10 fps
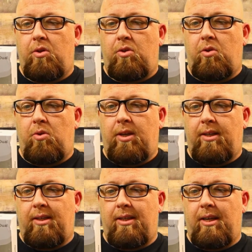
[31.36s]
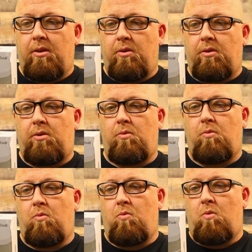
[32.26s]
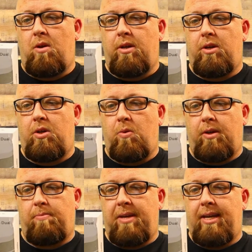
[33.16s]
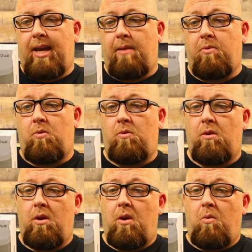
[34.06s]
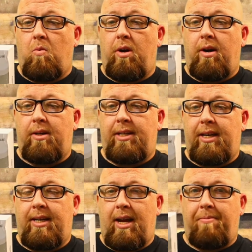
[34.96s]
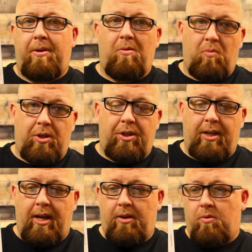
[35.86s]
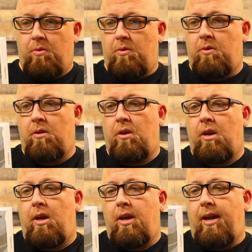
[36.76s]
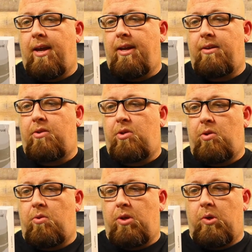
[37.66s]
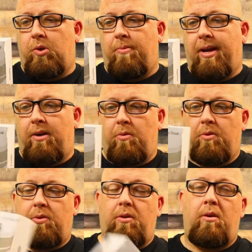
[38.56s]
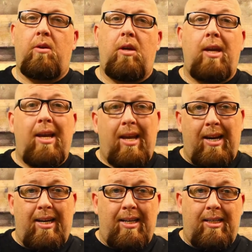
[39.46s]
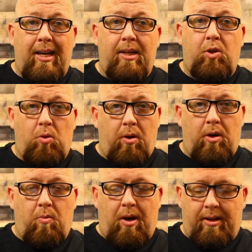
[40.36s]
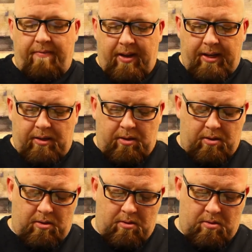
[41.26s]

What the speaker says: two sets of seals, one USB cable, one RC adapter, which is kind of cool, and two user manuals. It is a 200 watt device,